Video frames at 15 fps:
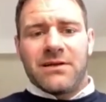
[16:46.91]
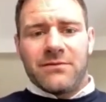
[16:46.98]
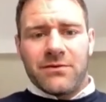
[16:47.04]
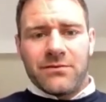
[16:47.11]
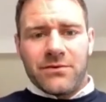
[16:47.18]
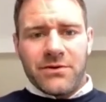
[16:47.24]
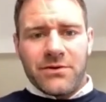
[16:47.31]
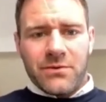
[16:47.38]
a
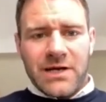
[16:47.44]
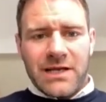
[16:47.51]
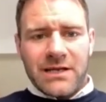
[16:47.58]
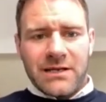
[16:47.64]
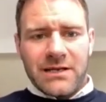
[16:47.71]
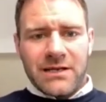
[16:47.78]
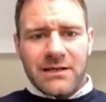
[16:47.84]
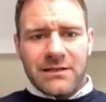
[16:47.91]
rude
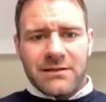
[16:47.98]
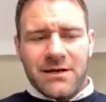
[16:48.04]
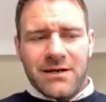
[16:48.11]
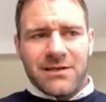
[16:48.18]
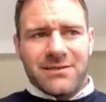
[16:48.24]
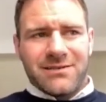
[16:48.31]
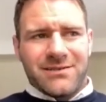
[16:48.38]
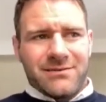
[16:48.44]
awakening
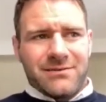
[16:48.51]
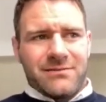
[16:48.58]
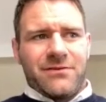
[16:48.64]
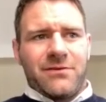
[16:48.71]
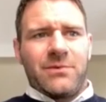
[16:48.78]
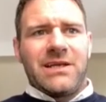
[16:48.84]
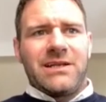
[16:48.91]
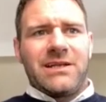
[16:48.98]
kind of
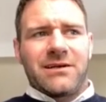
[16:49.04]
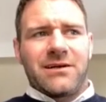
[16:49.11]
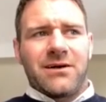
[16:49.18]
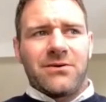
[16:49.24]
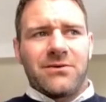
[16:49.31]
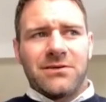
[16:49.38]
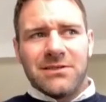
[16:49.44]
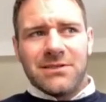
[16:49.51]
for me to
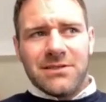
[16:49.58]
go,